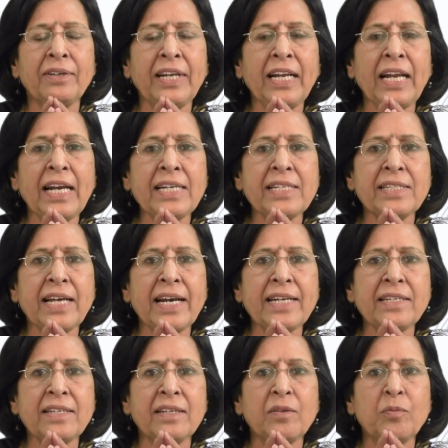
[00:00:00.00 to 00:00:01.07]
realize
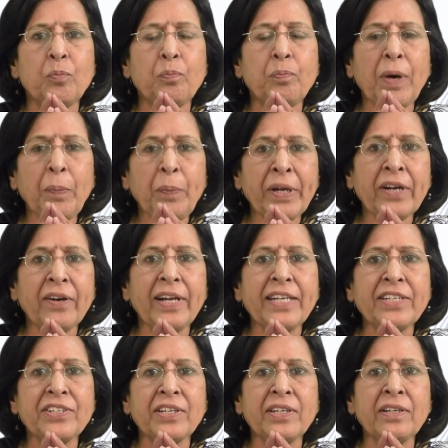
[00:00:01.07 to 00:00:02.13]
that public
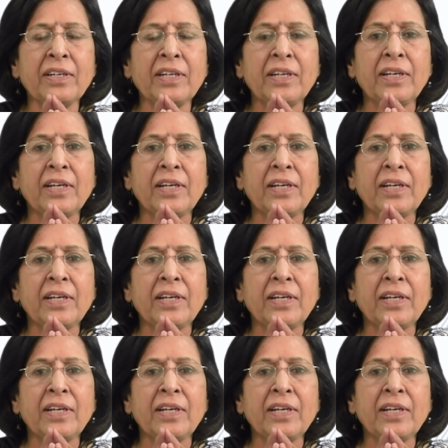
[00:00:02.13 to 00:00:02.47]
relation